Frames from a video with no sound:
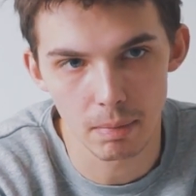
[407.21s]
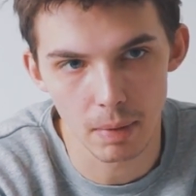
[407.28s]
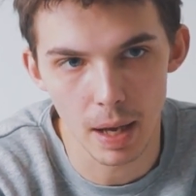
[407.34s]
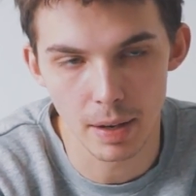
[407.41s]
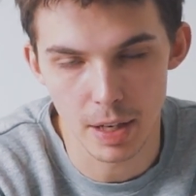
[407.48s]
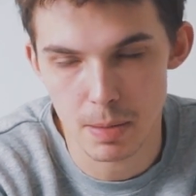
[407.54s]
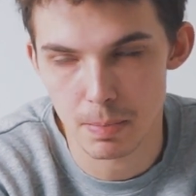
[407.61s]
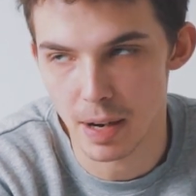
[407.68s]

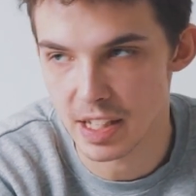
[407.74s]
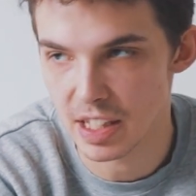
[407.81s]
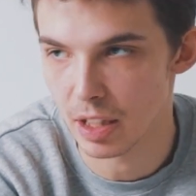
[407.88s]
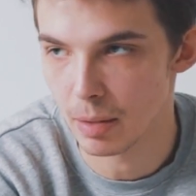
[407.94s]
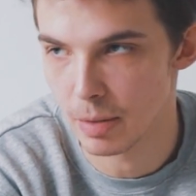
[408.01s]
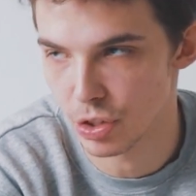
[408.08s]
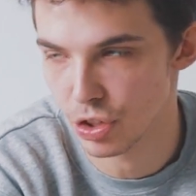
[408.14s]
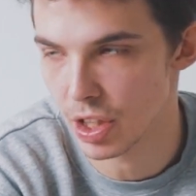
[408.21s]
an
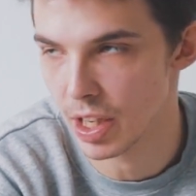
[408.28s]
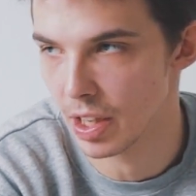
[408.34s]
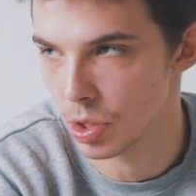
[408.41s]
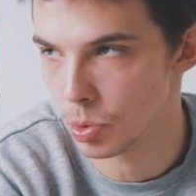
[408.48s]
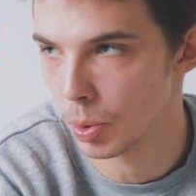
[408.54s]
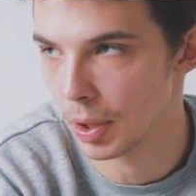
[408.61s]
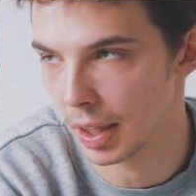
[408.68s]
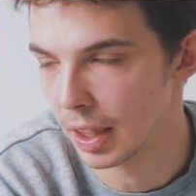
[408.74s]
espresso machine
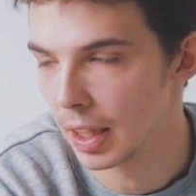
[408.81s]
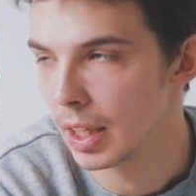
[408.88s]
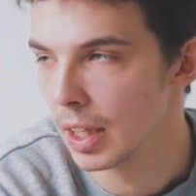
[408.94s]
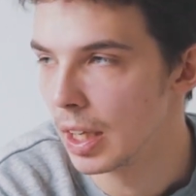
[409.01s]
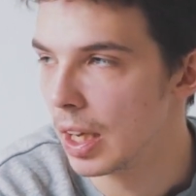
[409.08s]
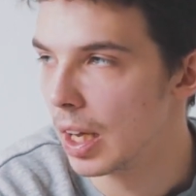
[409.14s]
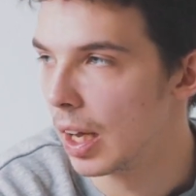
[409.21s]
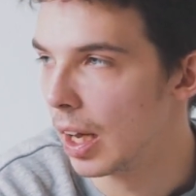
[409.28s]
as well,
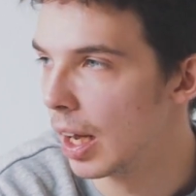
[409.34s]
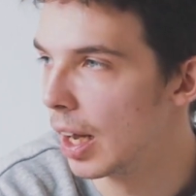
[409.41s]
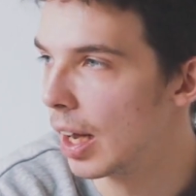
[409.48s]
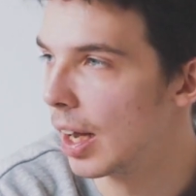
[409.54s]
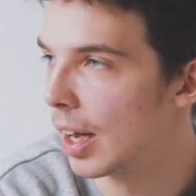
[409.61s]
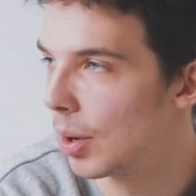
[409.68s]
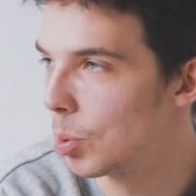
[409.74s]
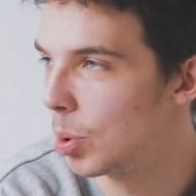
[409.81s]

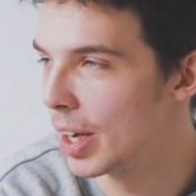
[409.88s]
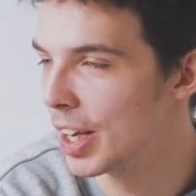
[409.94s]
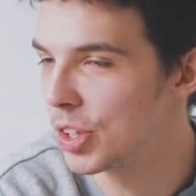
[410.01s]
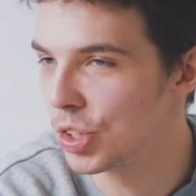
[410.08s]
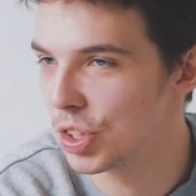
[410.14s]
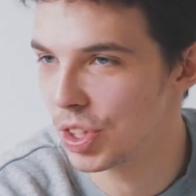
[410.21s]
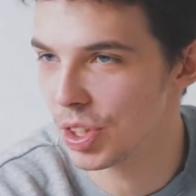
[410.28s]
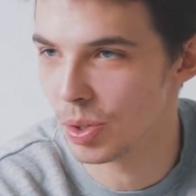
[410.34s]

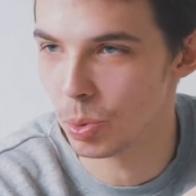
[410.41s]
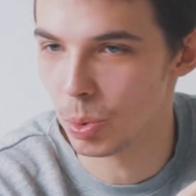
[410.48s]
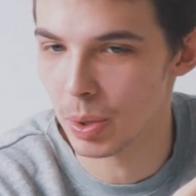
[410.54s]
which